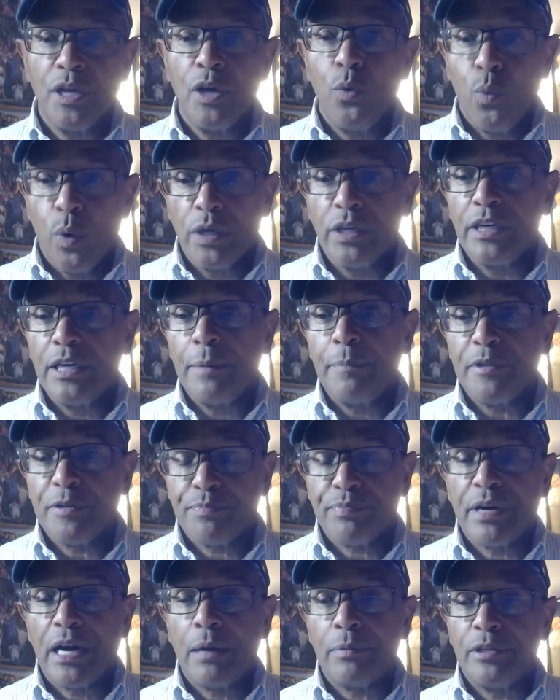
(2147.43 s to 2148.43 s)
One of them is
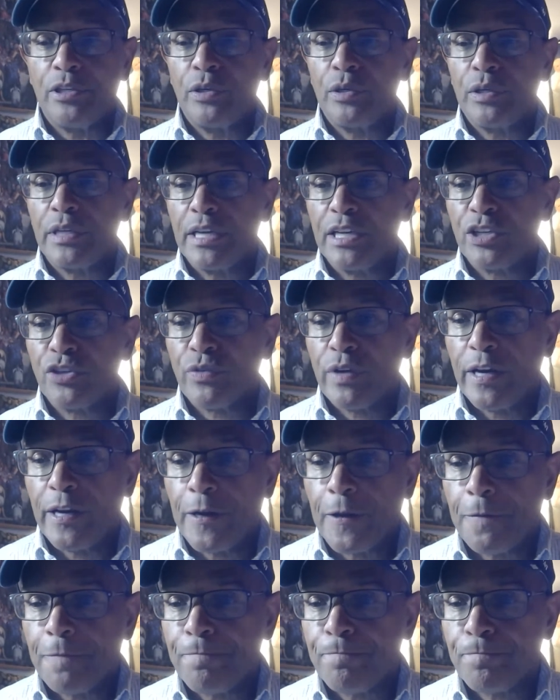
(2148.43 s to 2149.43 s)
probably going to get traded.
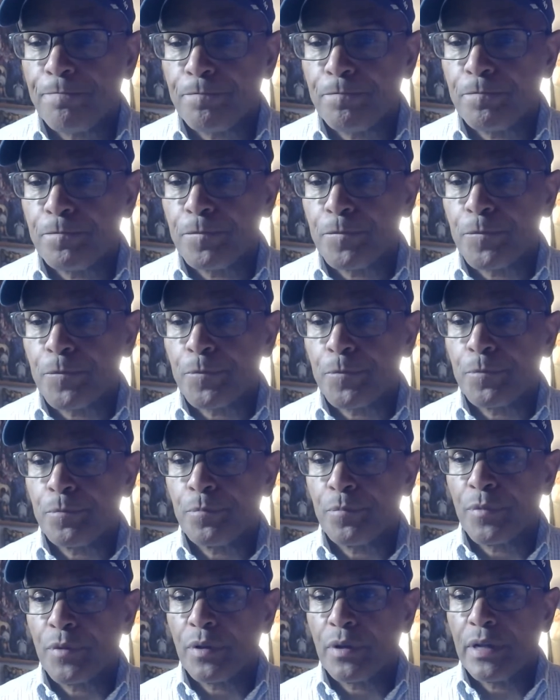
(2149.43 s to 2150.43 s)

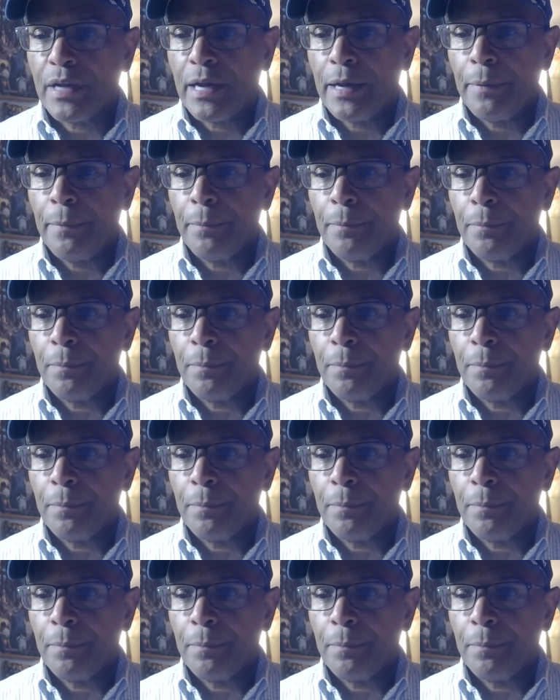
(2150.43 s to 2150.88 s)
Okay.